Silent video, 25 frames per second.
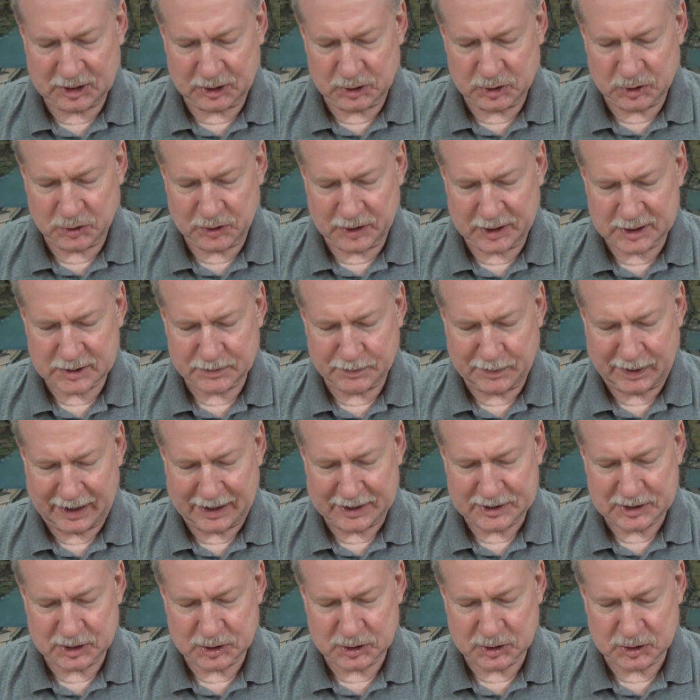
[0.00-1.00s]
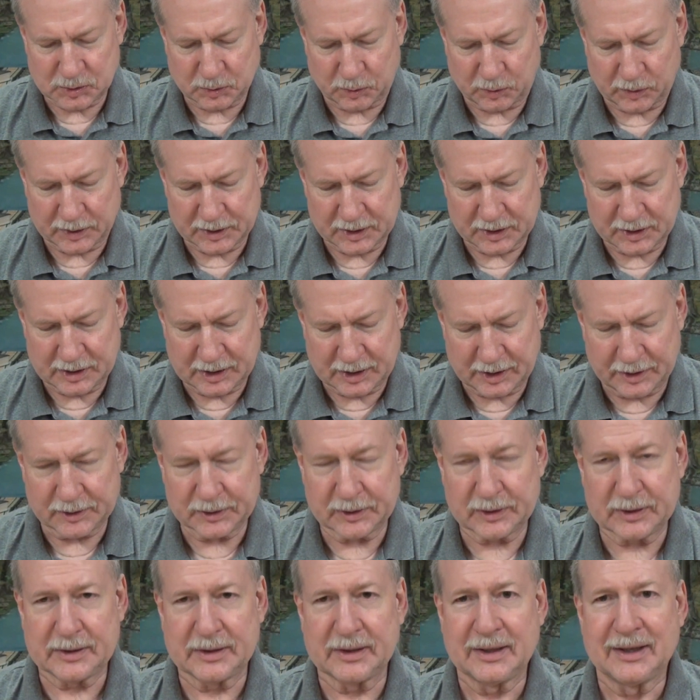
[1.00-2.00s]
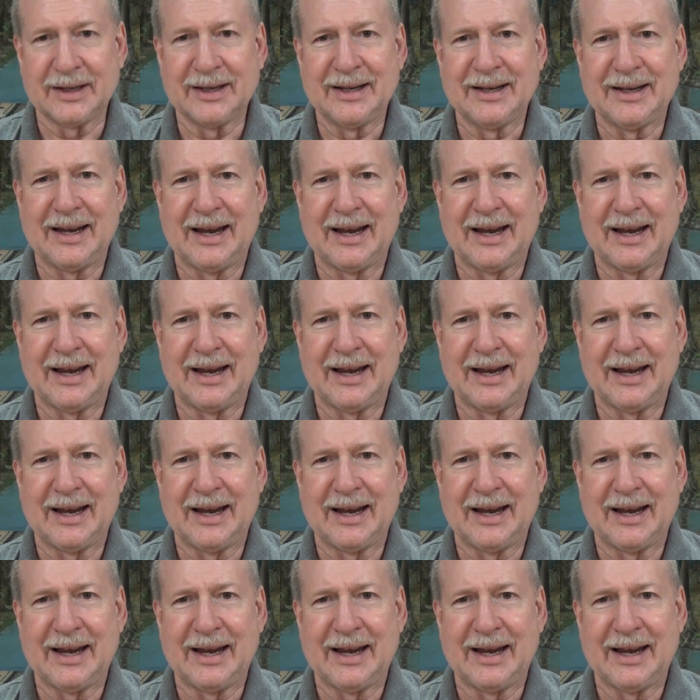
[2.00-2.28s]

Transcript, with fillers: our trespasses to one another, and,